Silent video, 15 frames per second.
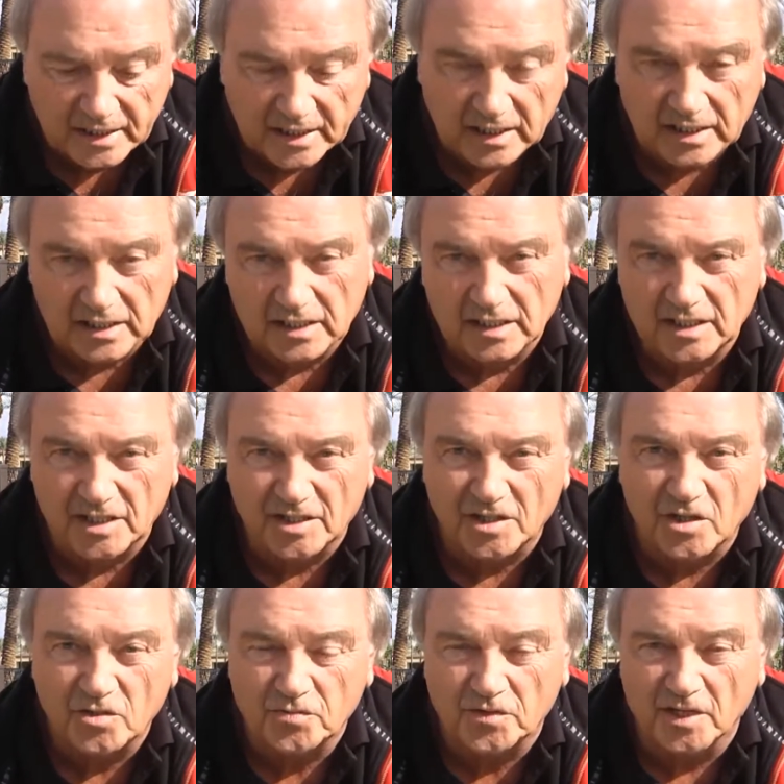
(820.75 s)
and
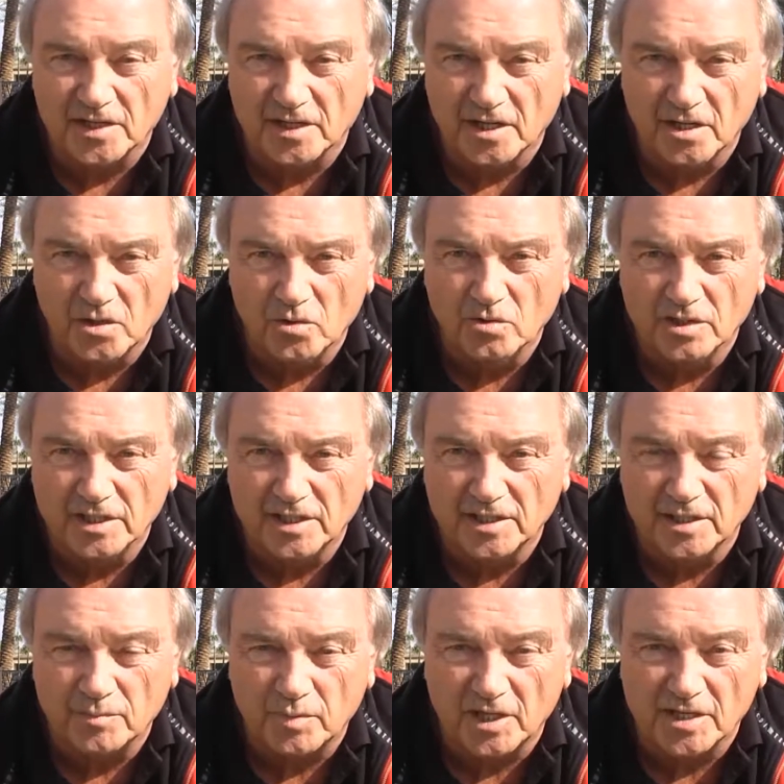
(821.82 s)
off they go, and they
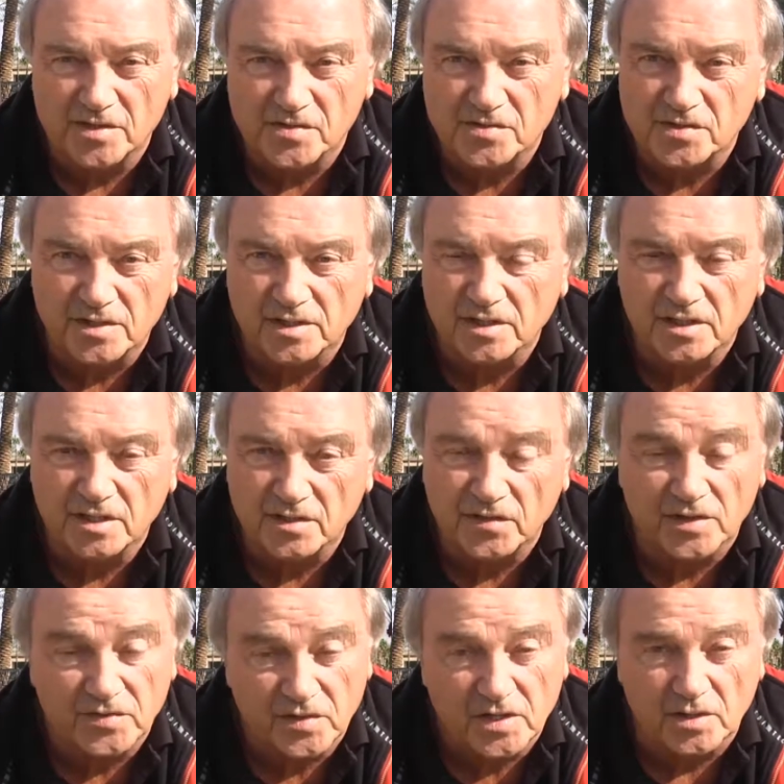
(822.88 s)
get placed, as
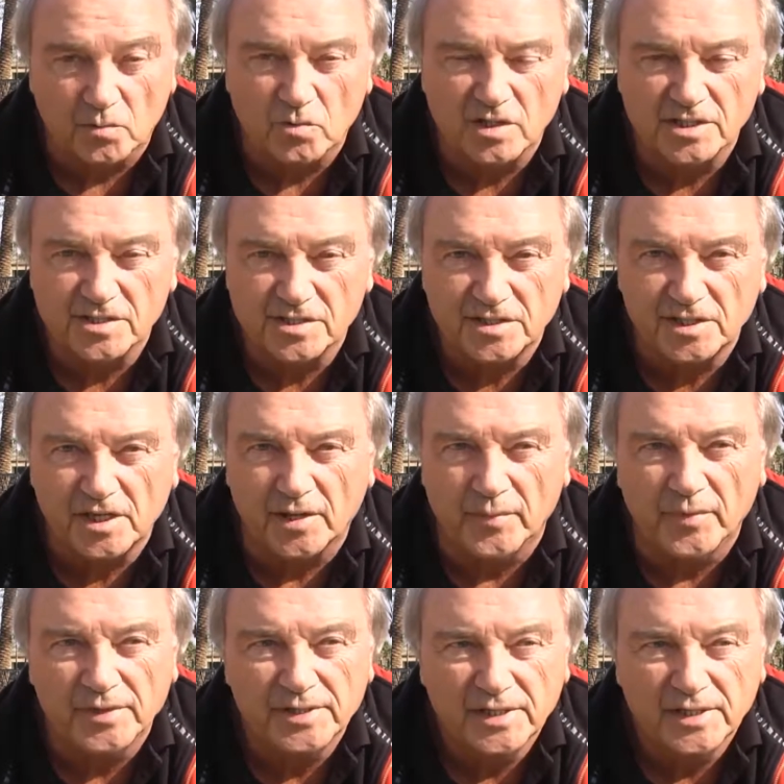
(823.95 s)
I say, one at a time.